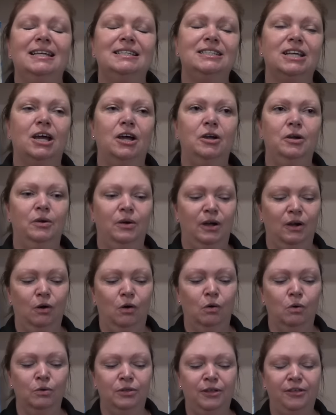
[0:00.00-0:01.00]
So
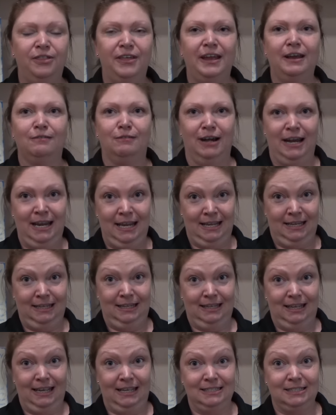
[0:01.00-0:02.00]
all the theory
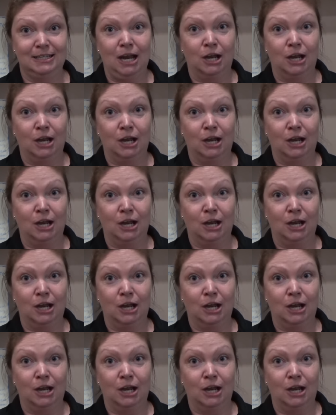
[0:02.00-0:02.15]
is